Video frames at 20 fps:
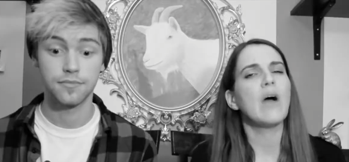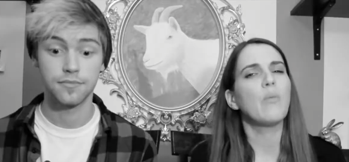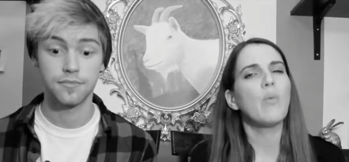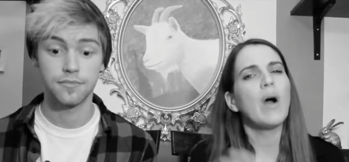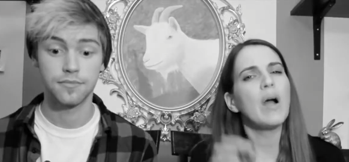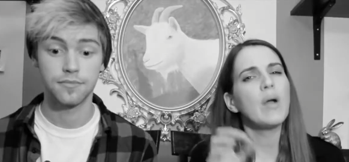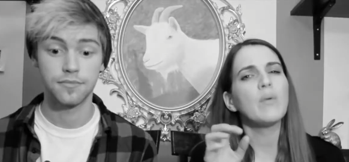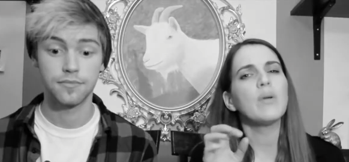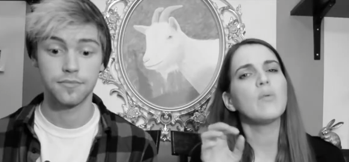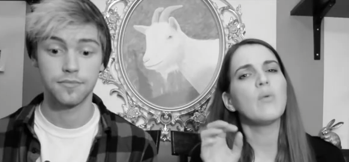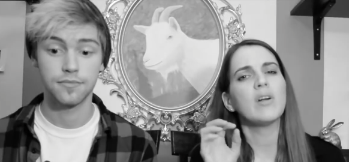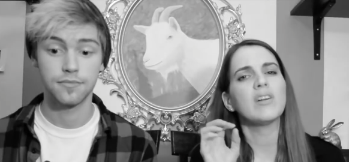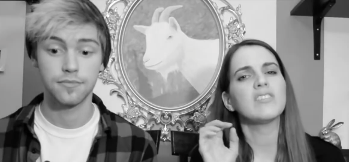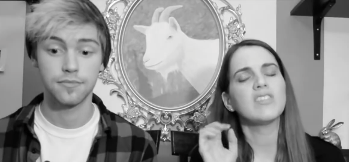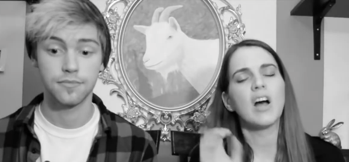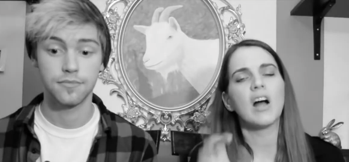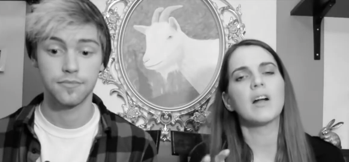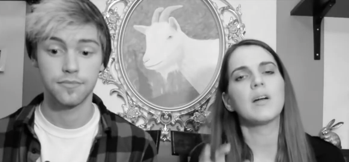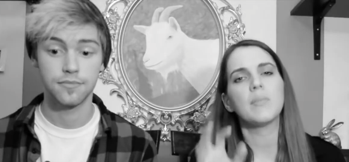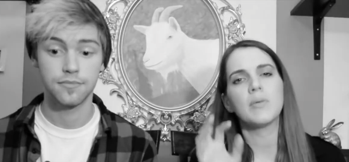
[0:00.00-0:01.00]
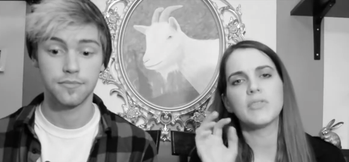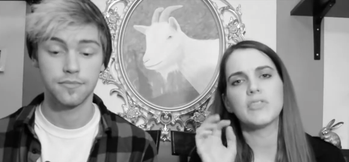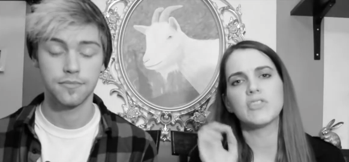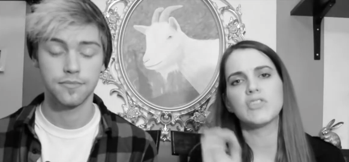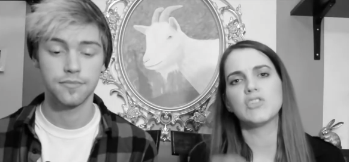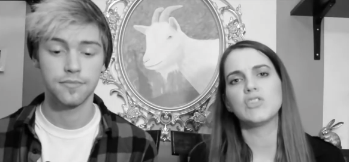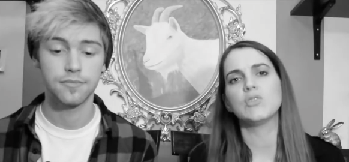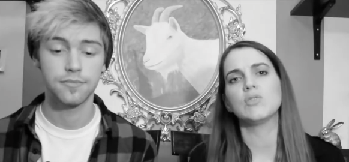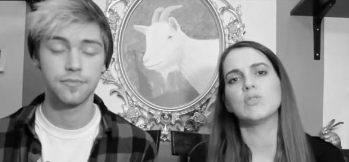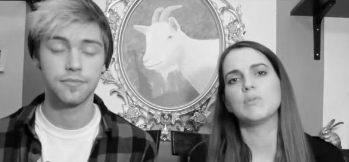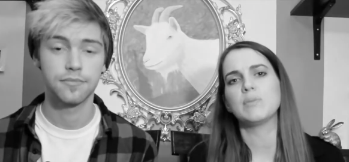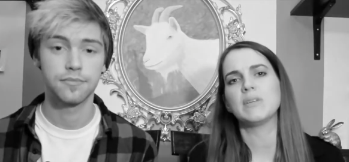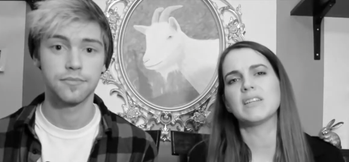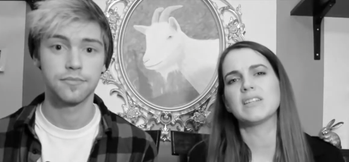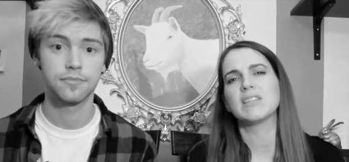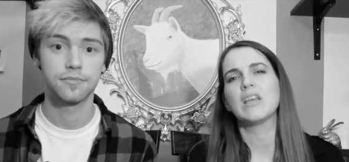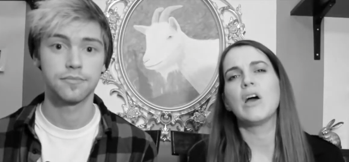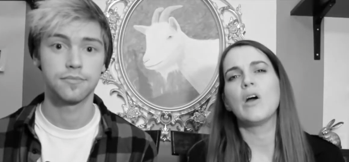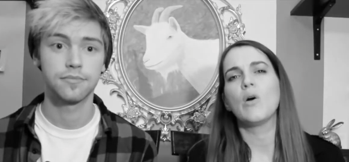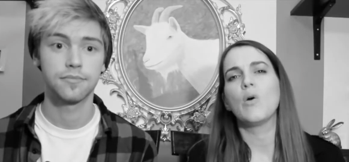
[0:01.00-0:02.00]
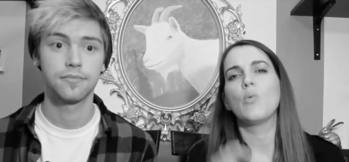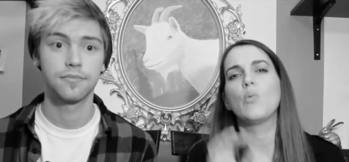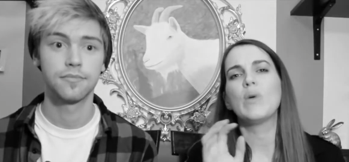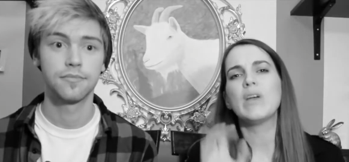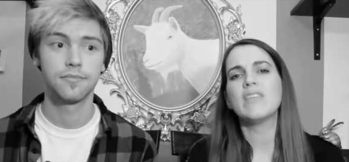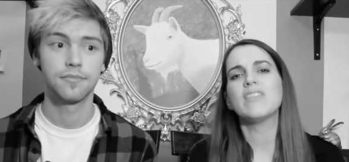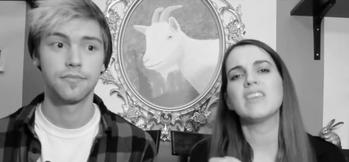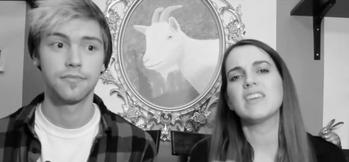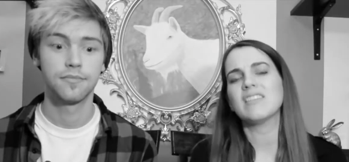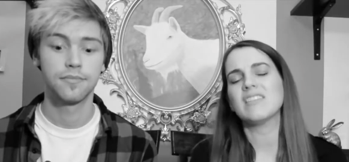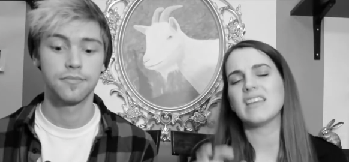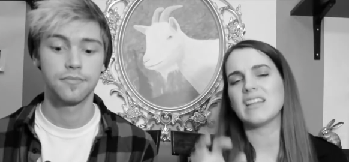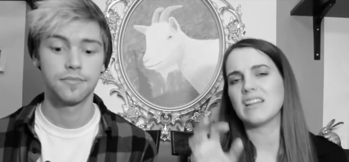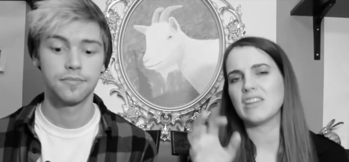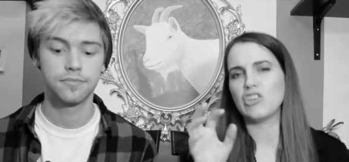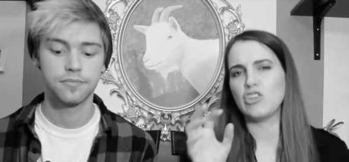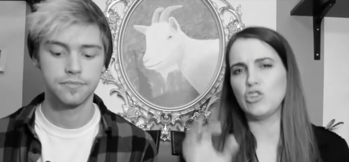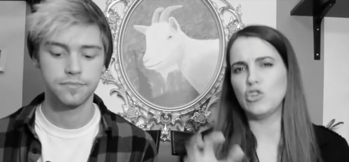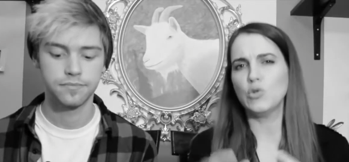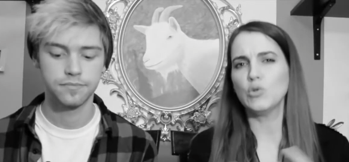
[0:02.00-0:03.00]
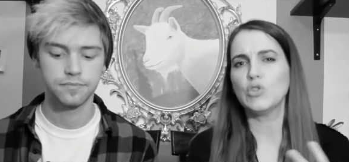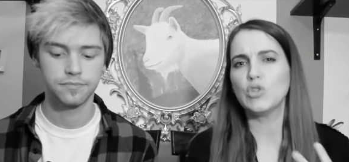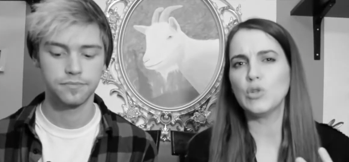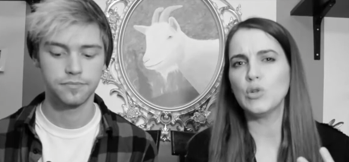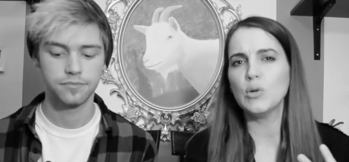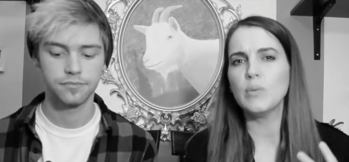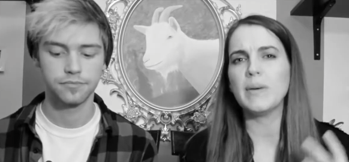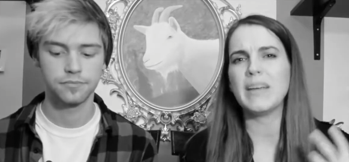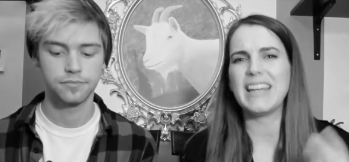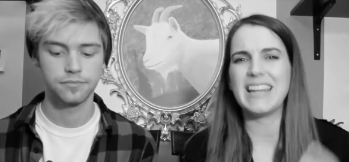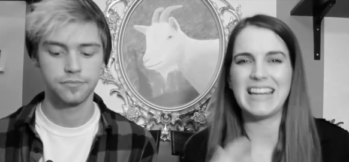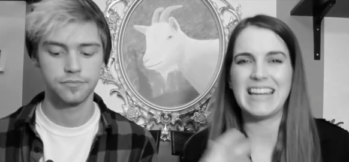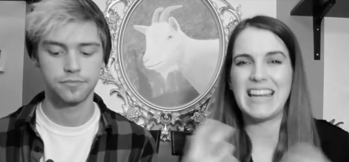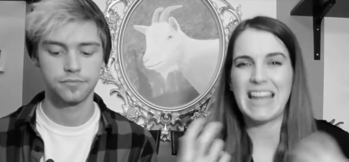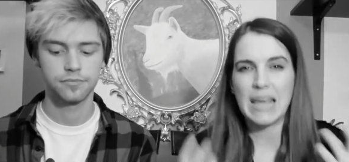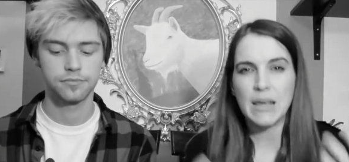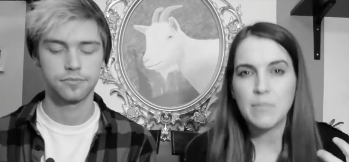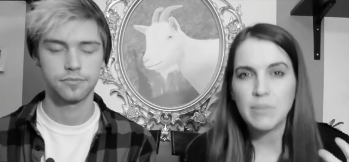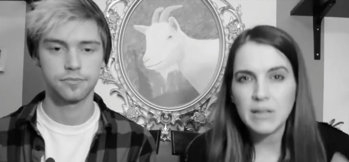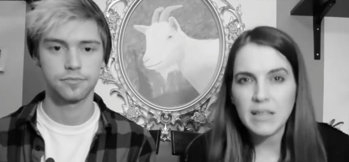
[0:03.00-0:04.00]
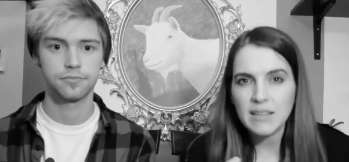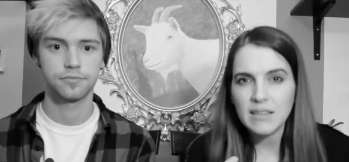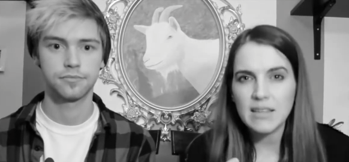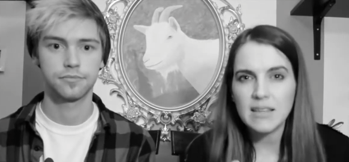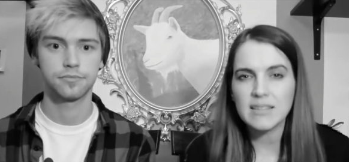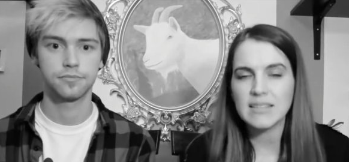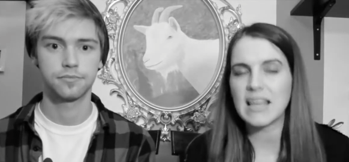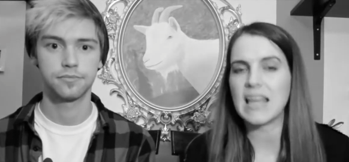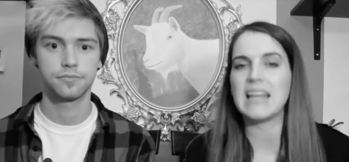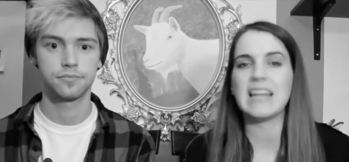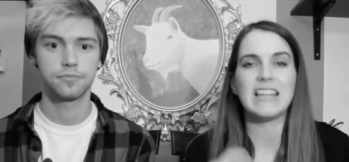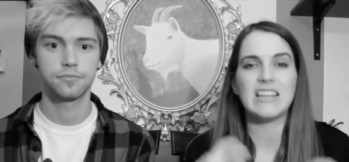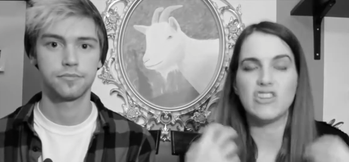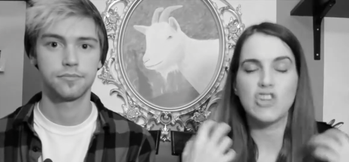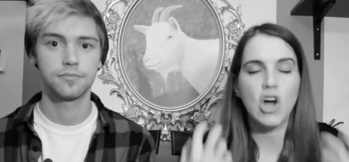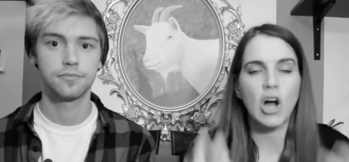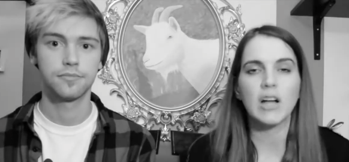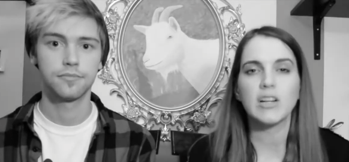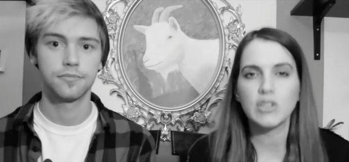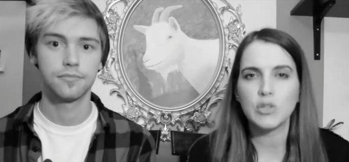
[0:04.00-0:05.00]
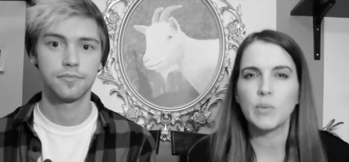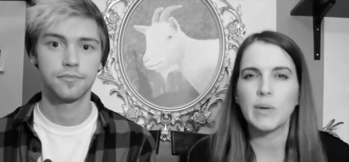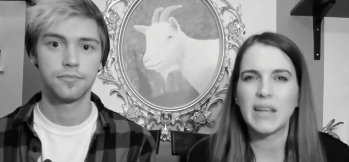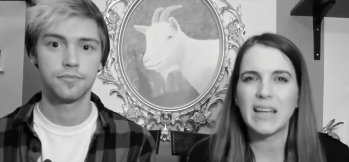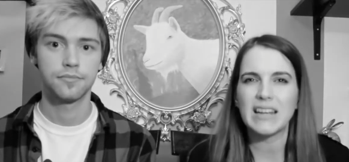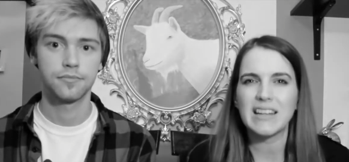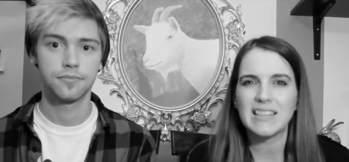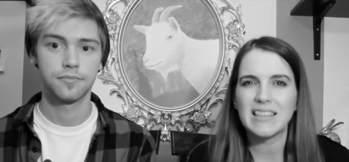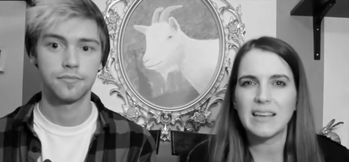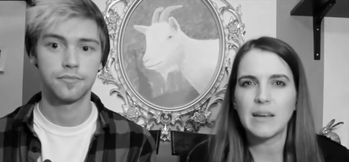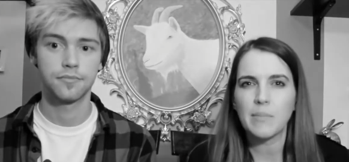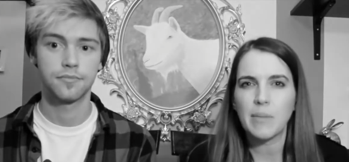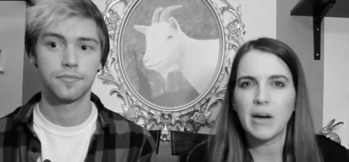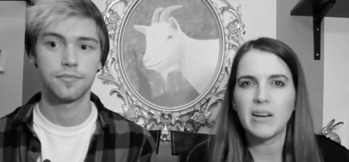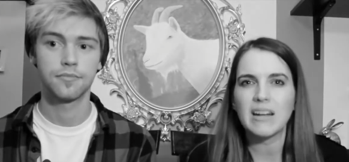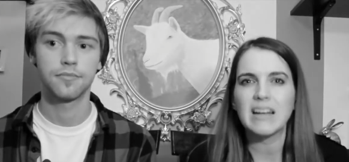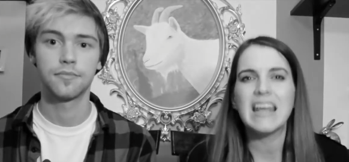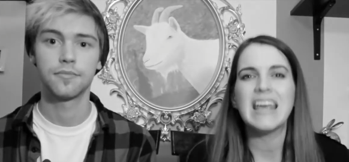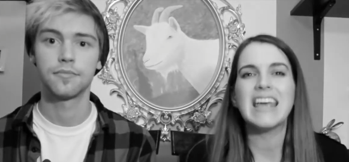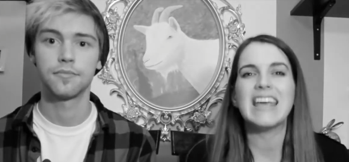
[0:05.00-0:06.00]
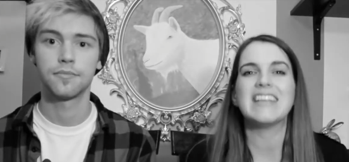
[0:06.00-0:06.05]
Speaker 1: And why we want to talk about this too is because we think that YouTube, in enabling this and in not doing anything about it,